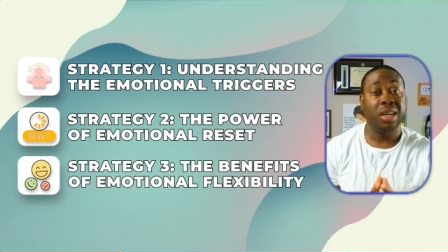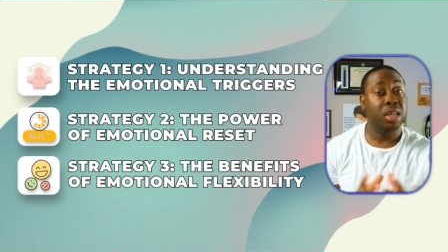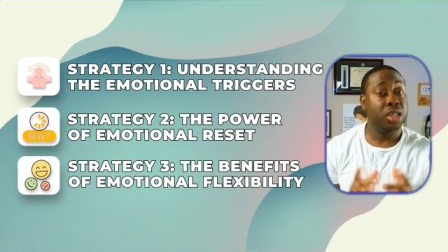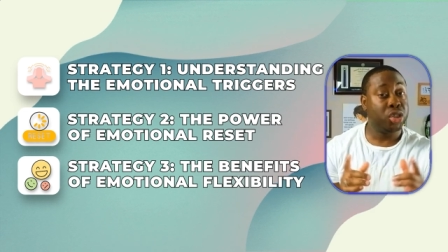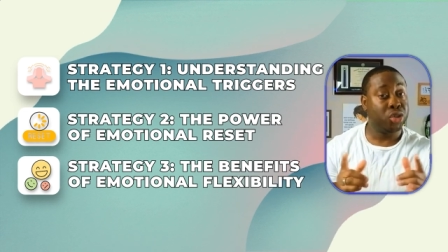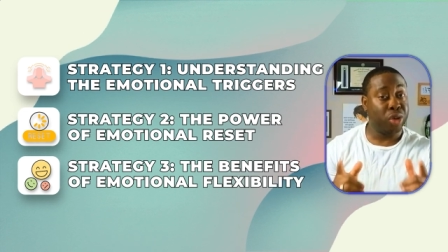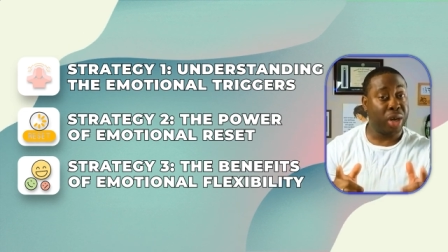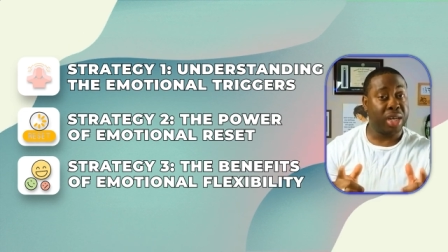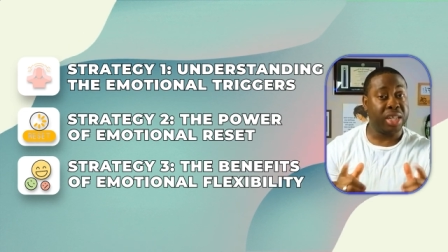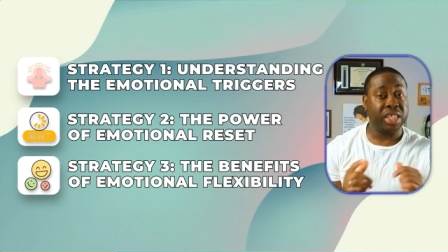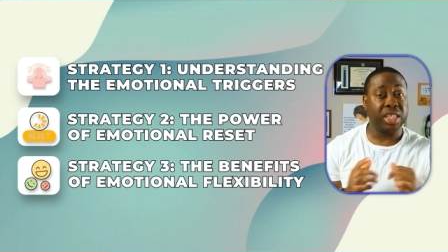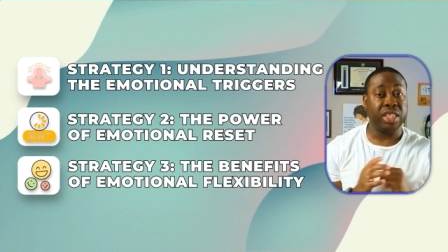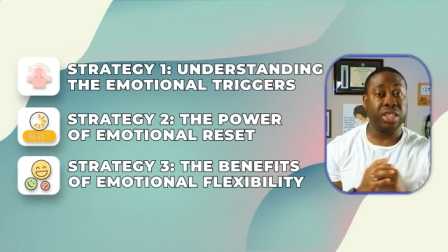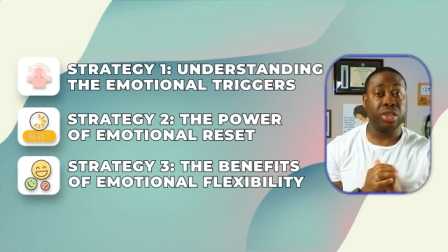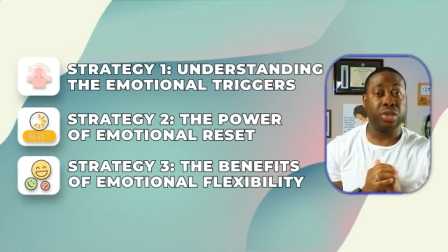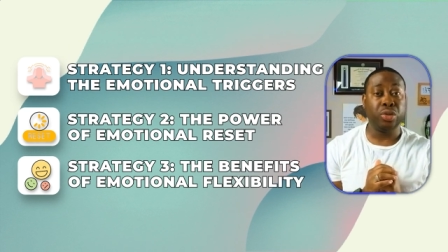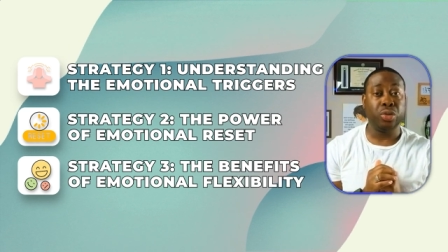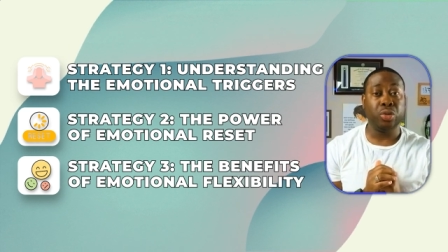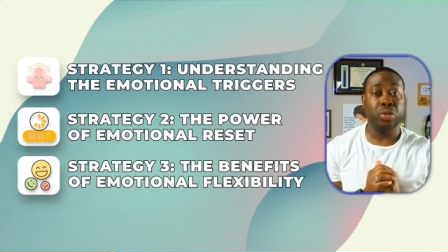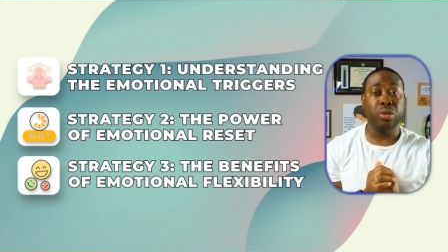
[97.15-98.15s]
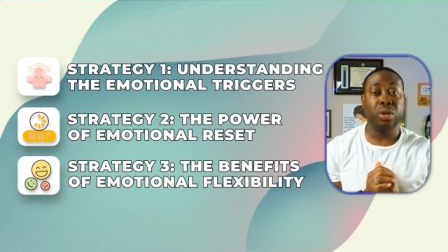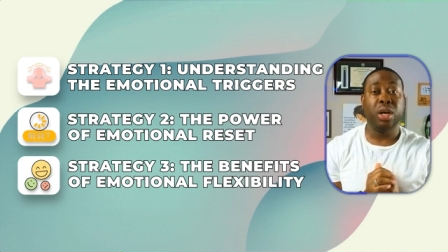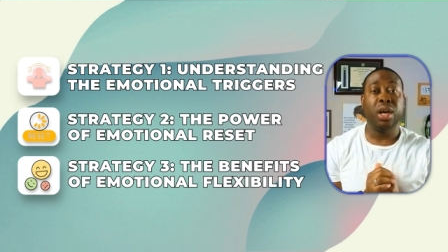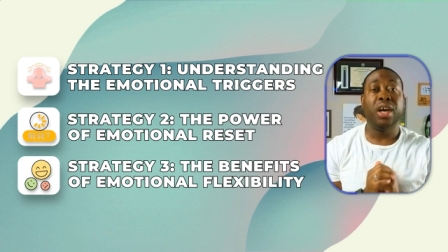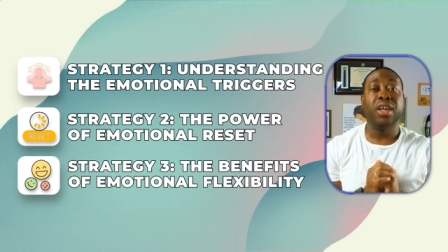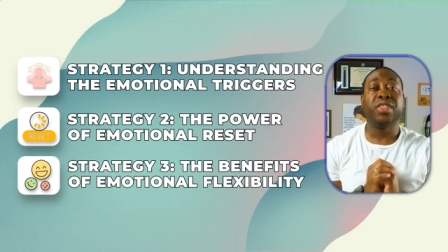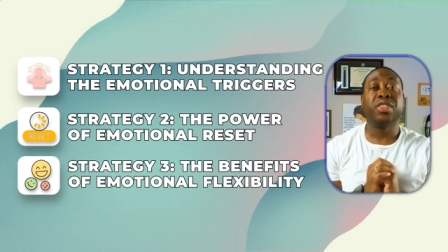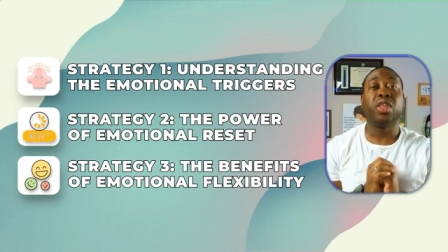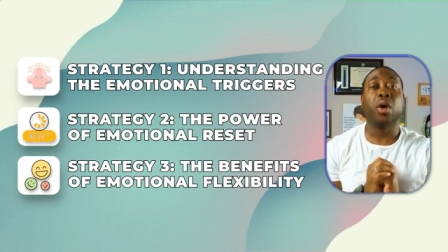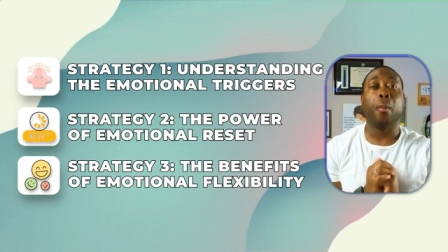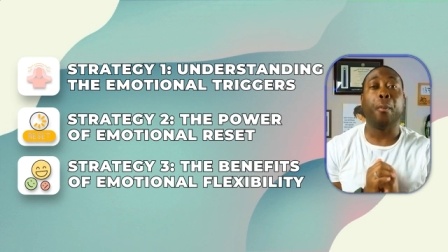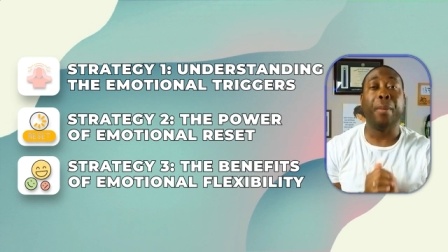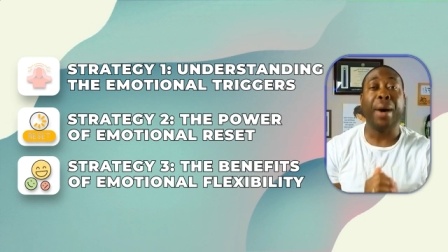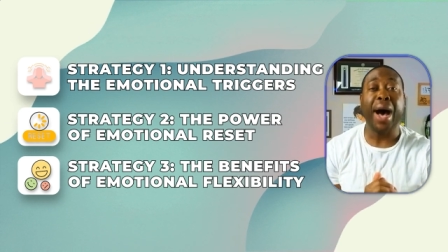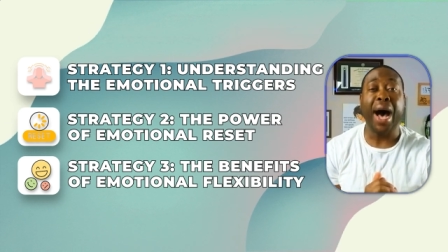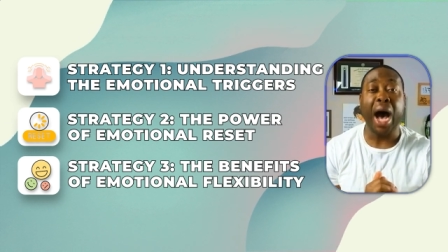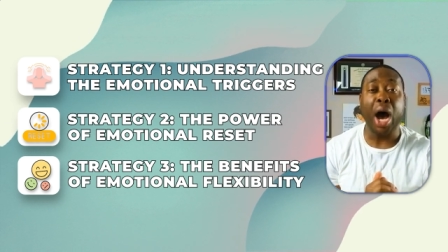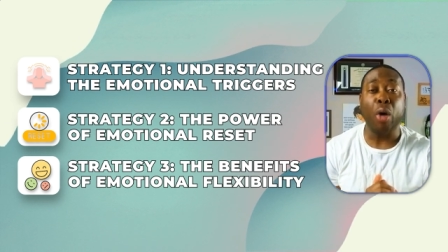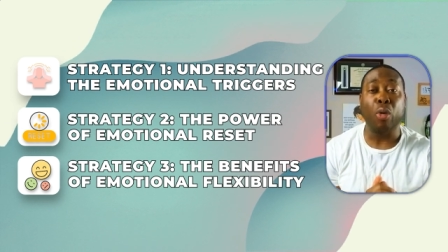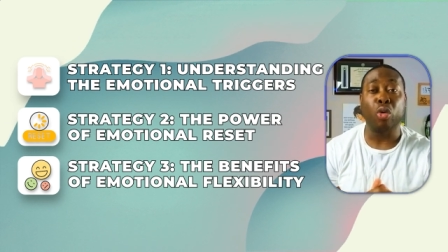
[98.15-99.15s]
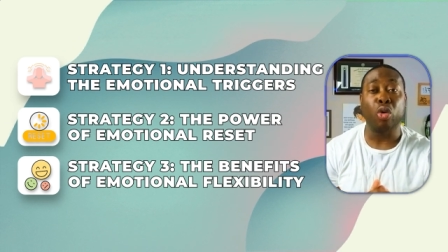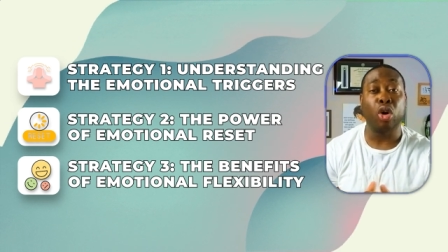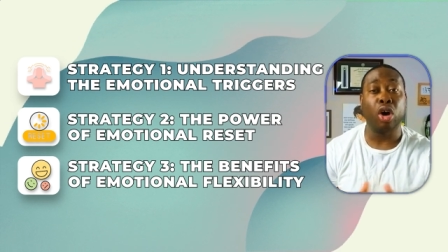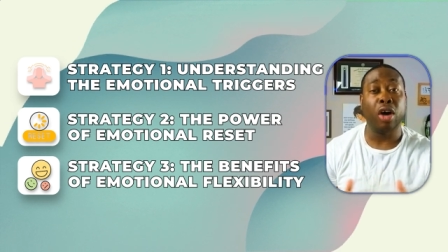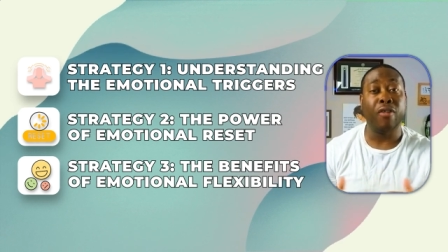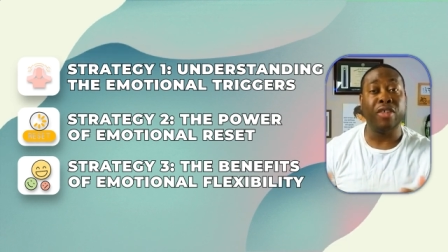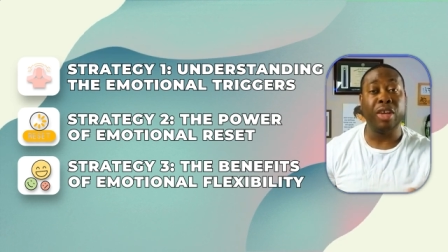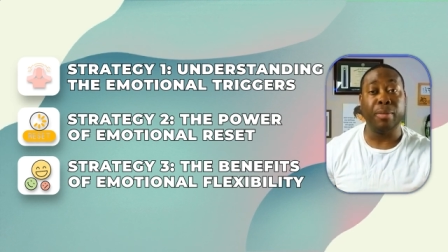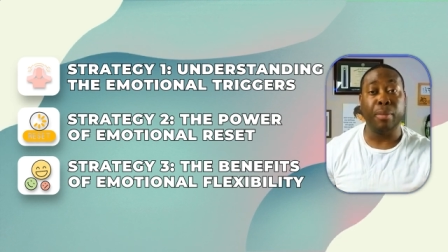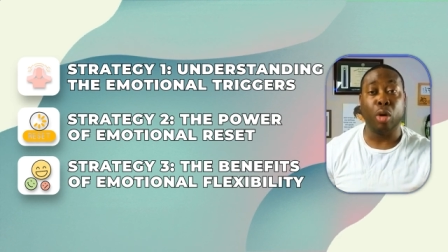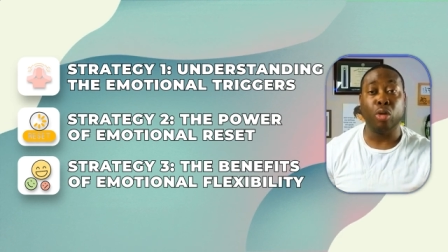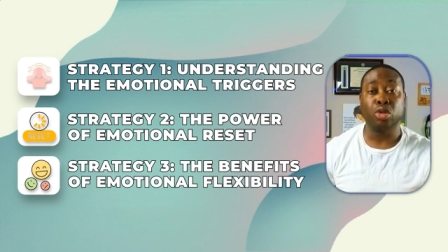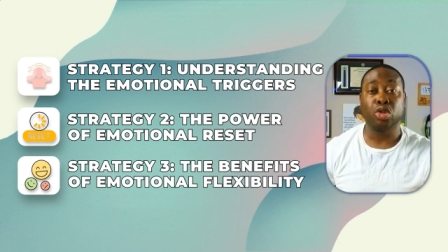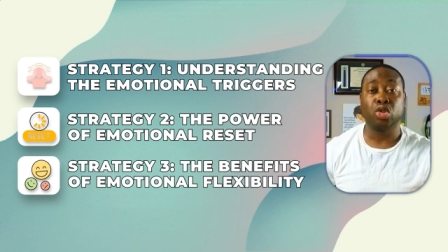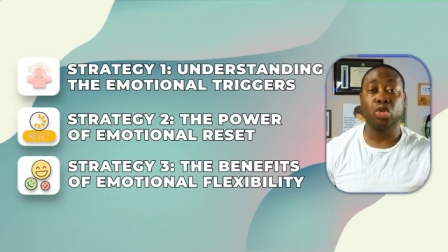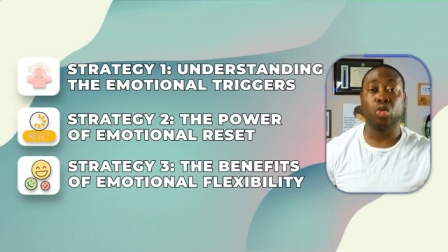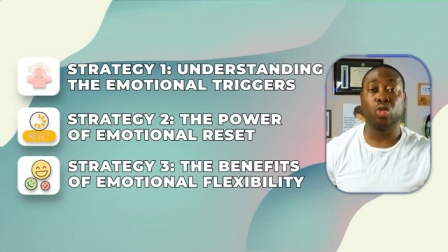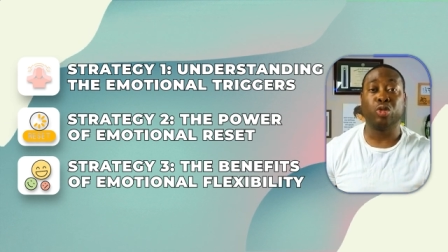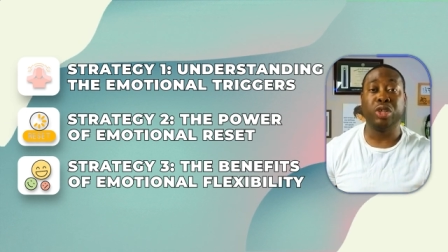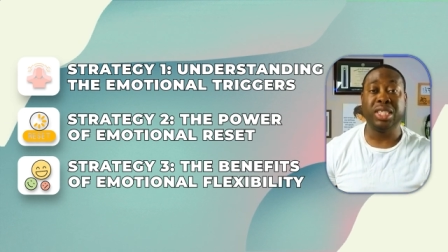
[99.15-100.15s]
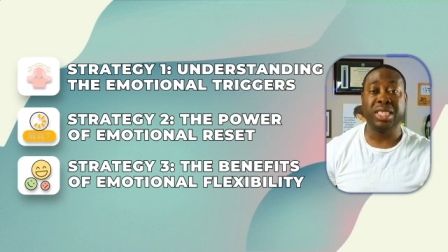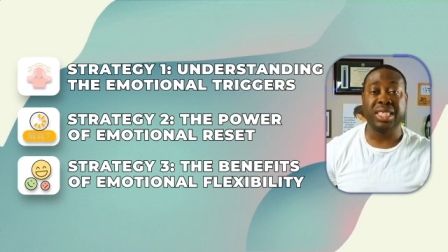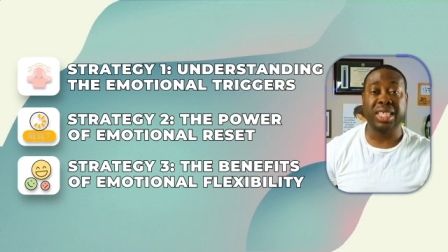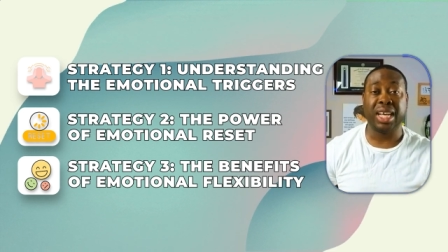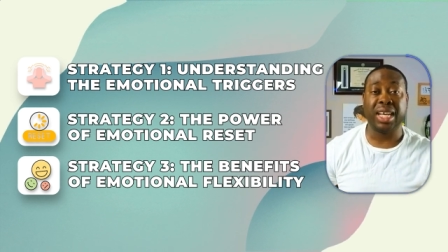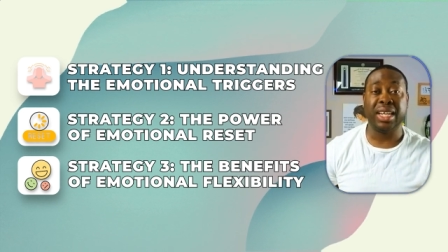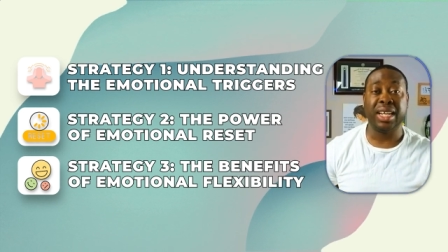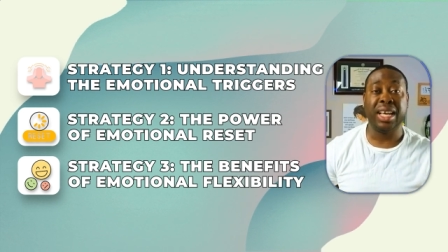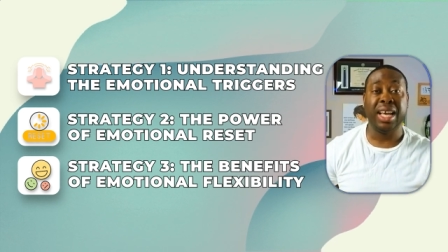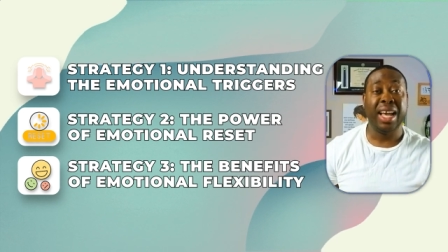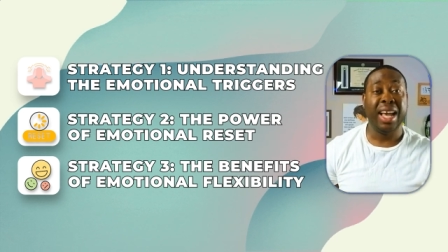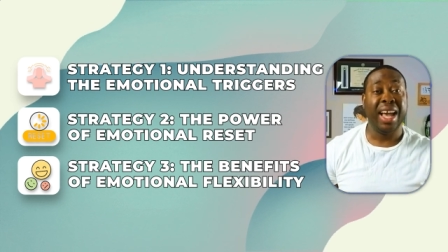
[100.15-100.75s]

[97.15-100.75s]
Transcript: Strategy 2, the power of emotional reset.